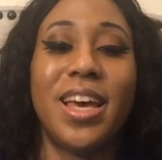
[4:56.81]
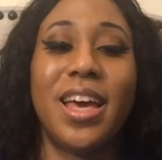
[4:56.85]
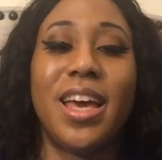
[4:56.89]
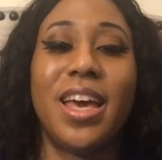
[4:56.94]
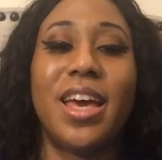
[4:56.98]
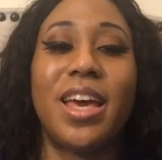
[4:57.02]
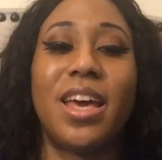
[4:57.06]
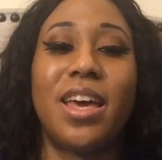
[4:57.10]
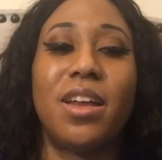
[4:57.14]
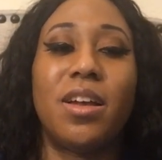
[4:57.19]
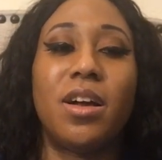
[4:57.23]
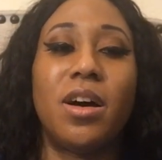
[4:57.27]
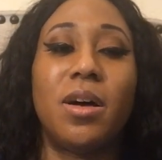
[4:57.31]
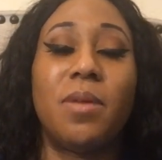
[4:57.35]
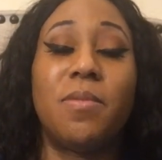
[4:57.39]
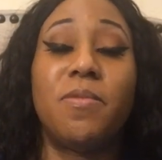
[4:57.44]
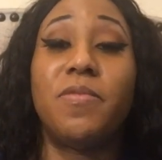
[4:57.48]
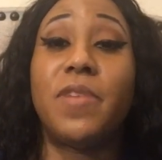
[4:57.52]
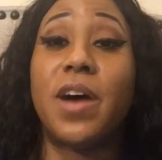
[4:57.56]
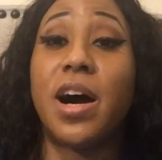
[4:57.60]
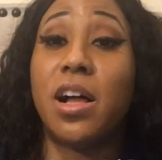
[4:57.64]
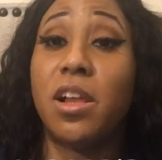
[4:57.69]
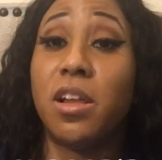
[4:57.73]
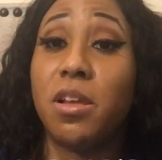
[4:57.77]
And
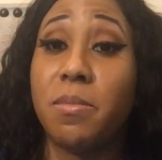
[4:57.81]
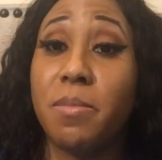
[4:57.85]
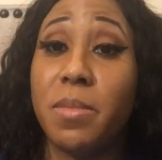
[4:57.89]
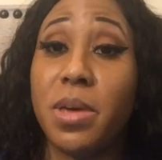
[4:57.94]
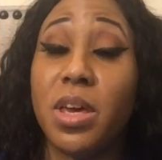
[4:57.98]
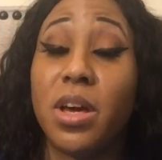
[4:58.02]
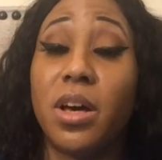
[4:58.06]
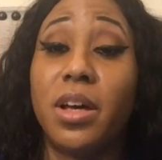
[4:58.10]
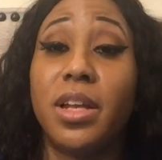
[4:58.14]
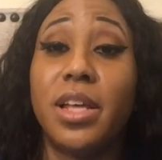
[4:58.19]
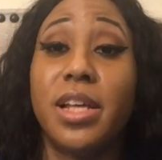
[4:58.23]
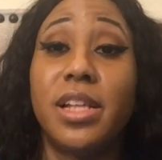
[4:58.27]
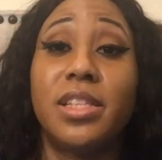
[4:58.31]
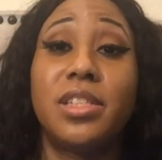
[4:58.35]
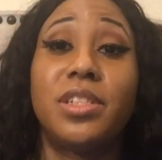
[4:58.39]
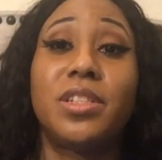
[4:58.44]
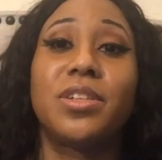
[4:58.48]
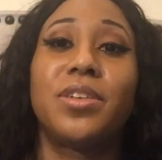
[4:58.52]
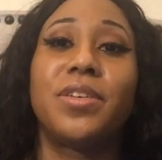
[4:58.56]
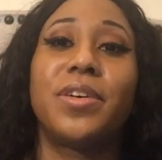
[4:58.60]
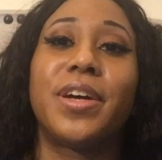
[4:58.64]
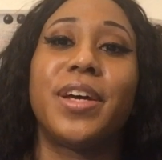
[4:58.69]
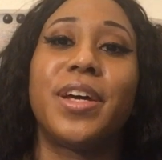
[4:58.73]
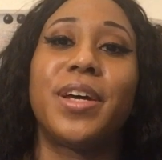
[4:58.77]
follow me on
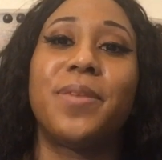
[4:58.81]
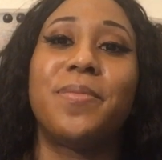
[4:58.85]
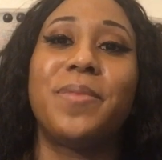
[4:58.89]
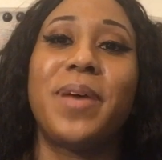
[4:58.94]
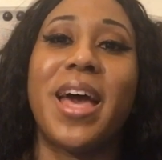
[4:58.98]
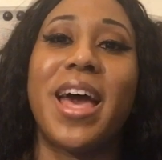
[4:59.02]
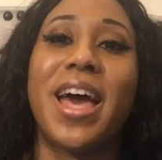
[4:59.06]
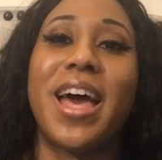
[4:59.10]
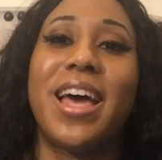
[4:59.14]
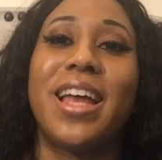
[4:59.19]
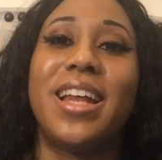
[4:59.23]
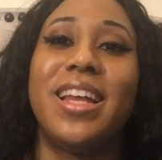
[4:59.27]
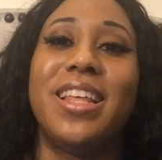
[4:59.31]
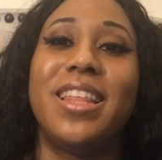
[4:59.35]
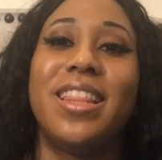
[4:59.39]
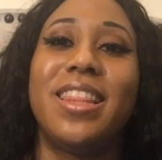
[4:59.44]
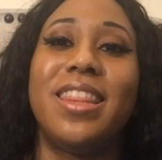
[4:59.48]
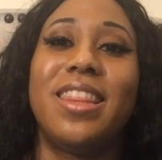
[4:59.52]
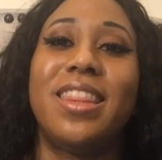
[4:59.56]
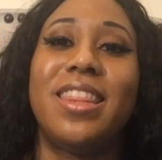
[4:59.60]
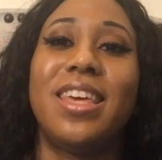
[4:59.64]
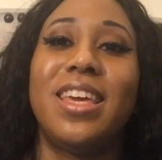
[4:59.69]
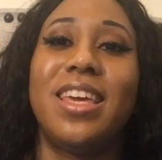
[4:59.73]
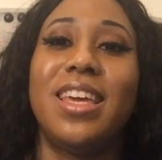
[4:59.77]
Instagram at
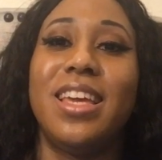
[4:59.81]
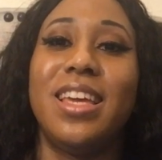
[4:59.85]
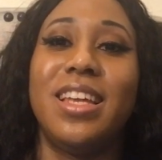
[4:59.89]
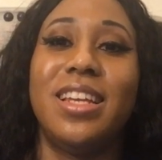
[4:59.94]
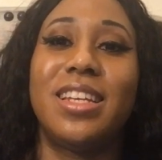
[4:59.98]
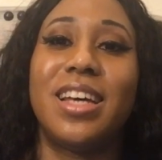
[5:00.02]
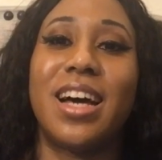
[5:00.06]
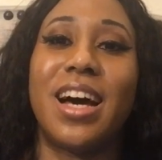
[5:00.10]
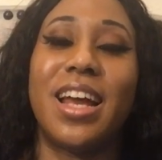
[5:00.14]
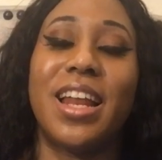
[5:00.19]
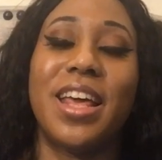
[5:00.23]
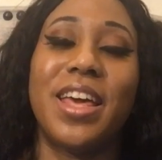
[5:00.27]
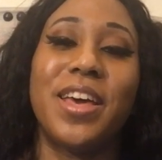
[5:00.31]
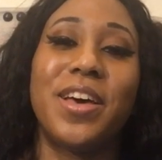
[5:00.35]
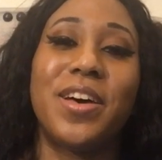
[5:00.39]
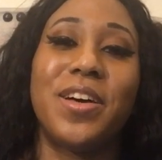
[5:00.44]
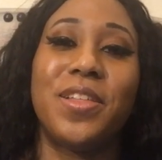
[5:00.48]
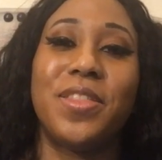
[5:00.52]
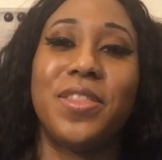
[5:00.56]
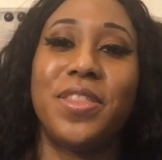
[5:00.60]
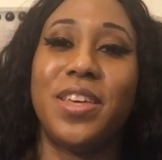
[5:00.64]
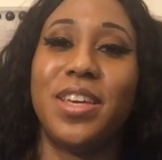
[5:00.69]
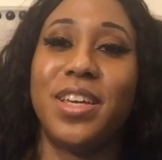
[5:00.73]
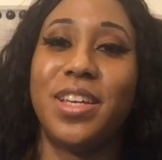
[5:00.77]

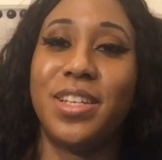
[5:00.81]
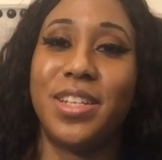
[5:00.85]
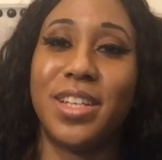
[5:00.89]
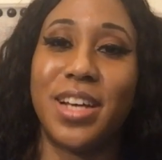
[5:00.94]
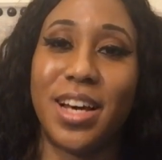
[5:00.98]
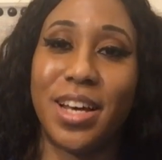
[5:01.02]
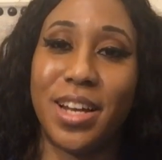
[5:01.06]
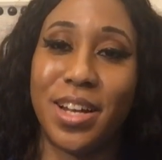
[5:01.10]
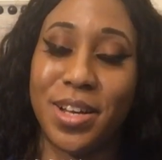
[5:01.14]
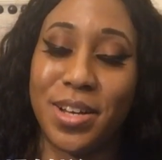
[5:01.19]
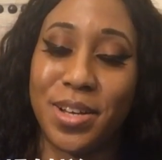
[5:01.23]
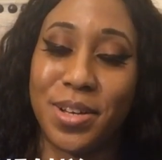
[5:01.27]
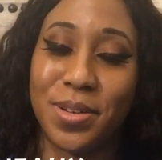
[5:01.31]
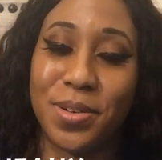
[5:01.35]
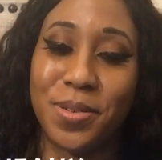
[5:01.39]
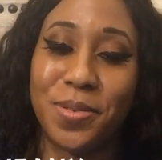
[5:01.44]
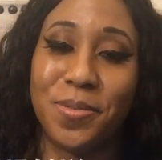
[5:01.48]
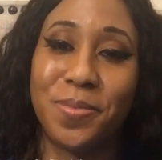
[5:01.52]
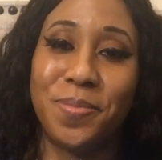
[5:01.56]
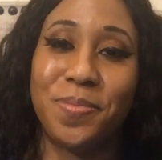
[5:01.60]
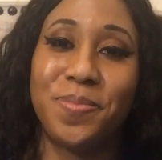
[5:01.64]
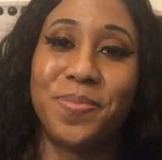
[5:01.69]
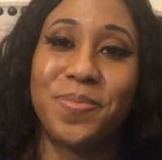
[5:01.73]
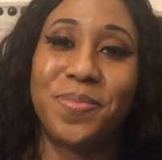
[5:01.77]
v.healthy.ho.
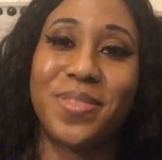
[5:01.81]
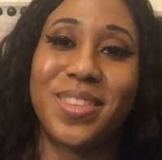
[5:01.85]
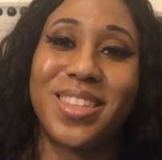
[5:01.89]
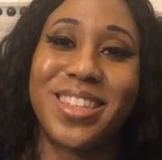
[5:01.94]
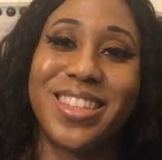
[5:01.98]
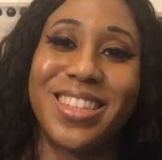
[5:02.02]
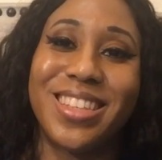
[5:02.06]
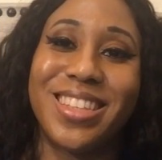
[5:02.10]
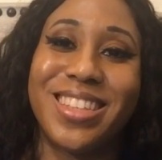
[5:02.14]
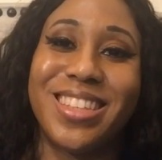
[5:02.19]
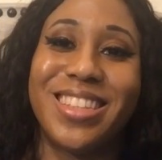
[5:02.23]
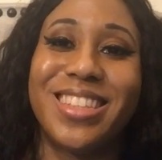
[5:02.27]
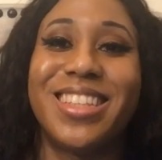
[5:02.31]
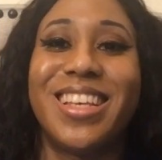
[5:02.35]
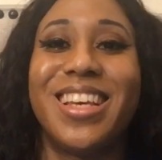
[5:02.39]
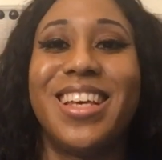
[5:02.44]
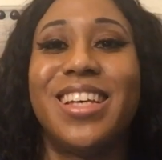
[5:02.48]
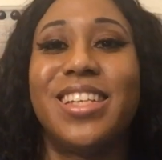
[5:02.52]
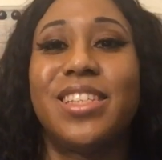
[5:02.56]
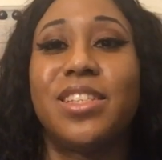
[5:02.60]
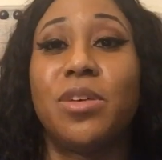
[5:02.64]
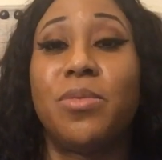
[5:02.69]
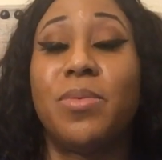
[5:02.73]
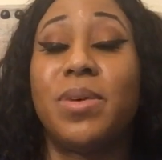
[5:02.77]

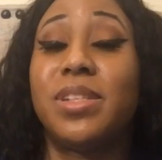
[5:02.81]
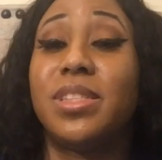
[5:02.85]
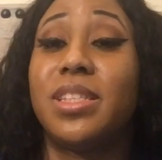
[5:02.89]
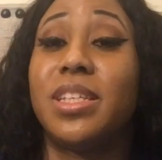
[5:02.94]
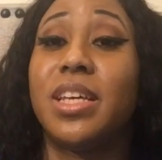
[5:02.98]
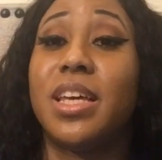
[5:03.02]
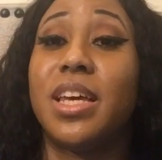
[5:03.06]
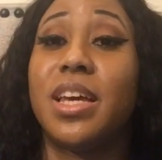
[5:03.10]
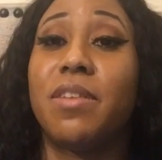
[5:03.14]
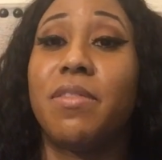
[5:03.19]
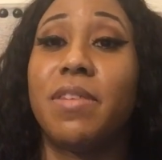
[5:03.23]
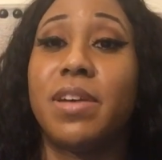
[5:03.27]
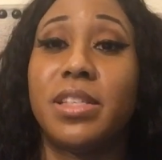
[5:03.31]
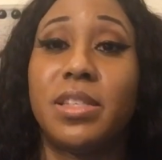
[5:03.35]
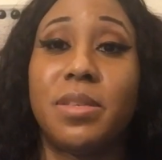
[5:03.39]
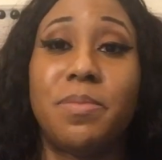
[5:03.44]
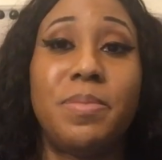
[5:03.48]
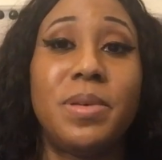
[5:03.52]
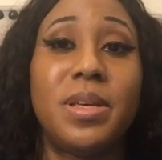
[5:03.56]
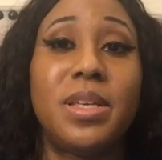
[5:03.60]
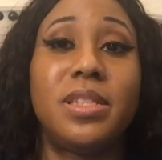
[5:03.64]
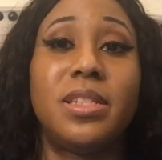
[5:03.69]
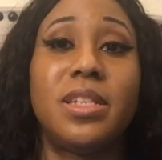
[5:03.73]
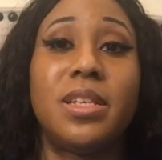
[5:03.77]
So once again, rest in
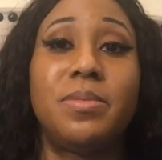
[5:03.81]
peace,